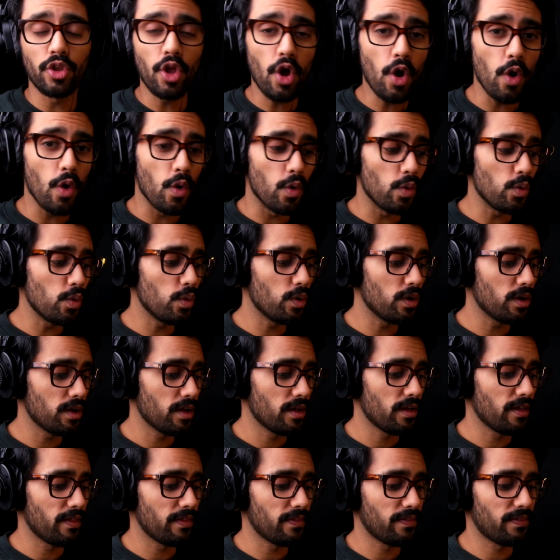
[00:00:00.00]
know.
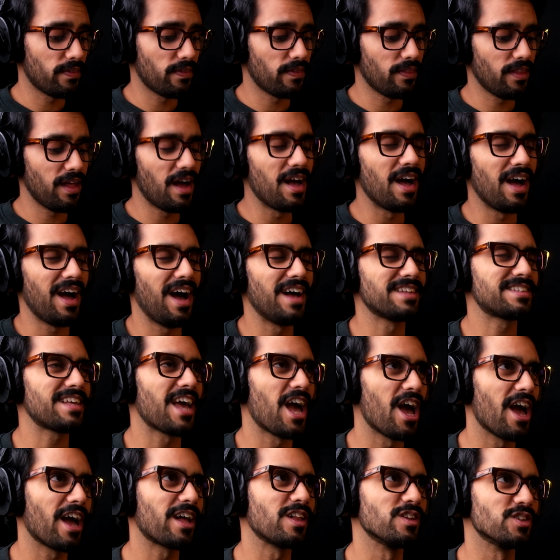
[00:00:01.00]
I say
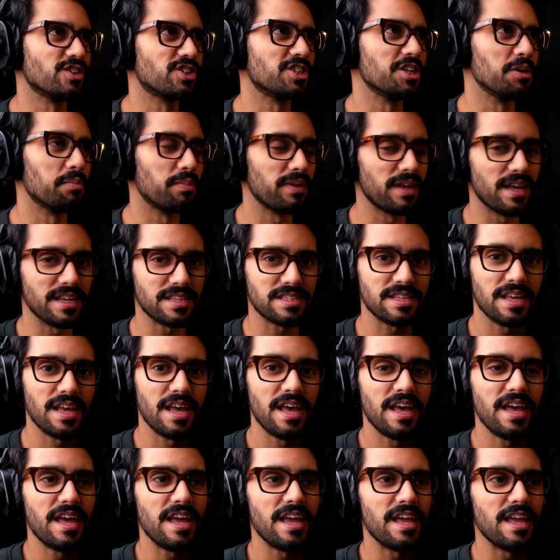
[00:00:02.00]
Haeckels GPS.
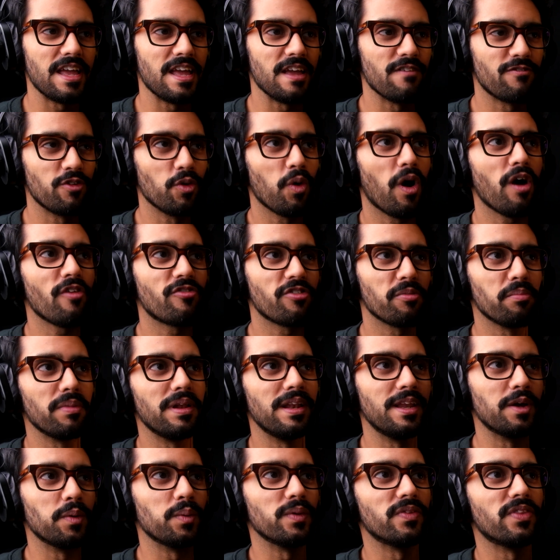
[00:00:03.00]
If you are
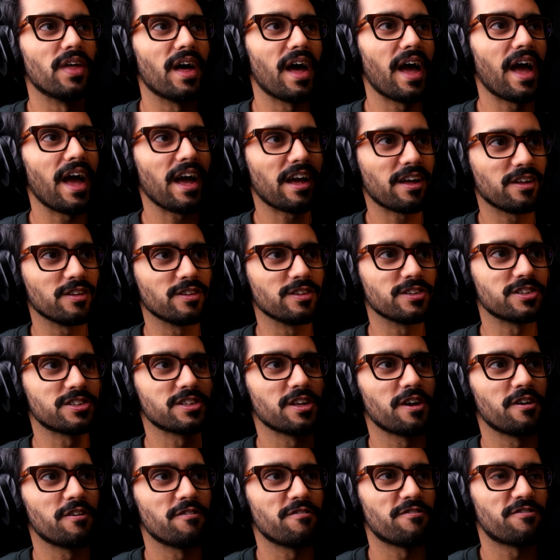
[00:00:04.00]
familiar with the
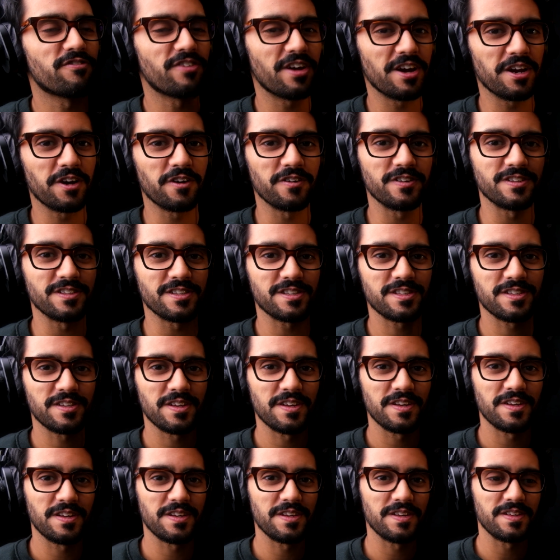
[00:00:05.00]
Haeckels fragrance
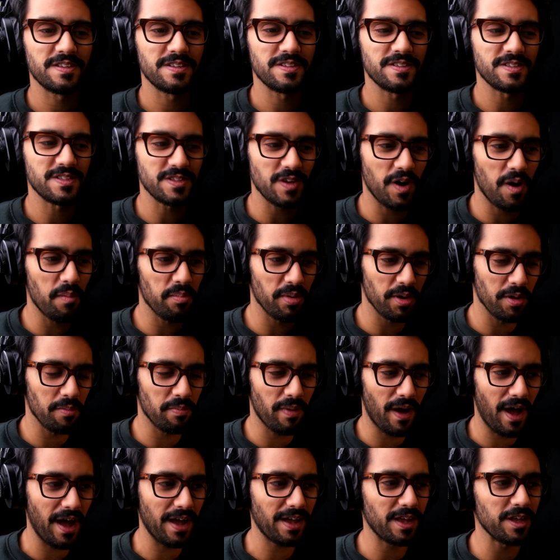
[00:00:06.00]
sampler
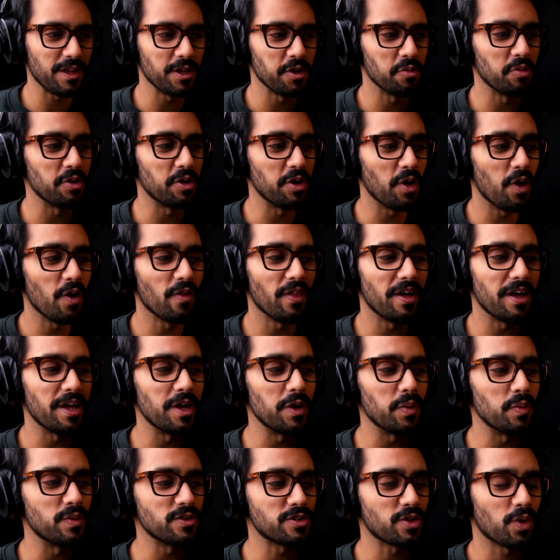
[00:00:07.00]
pack, you would know that
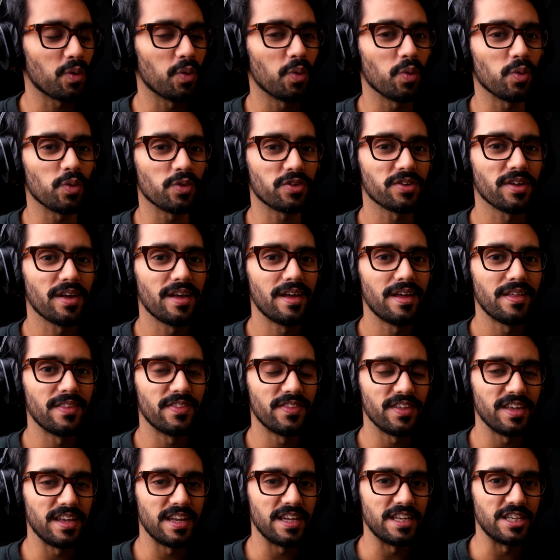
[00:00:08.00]
it was called
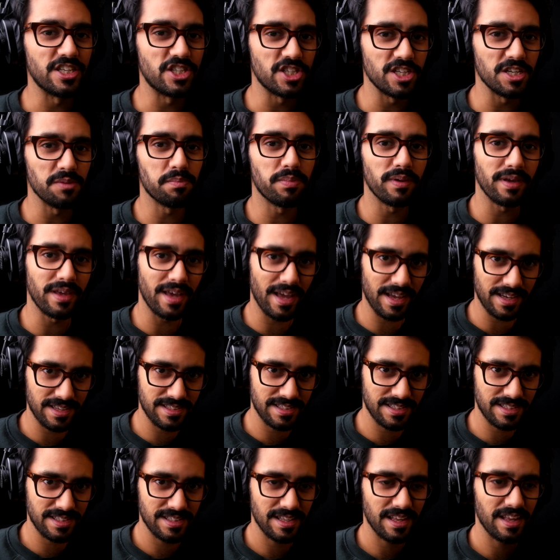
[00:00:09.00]
the
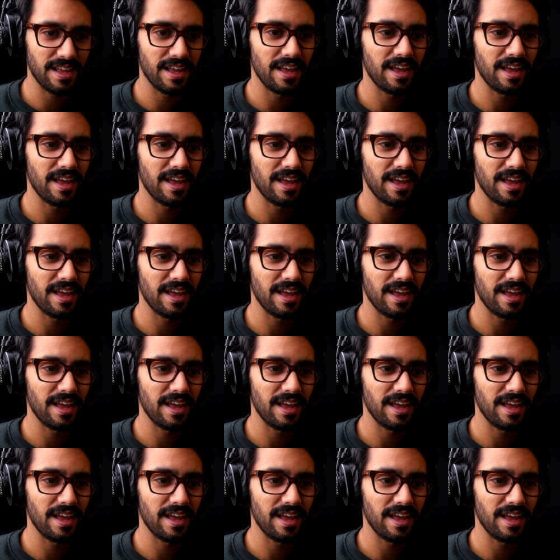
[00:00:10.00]
GPS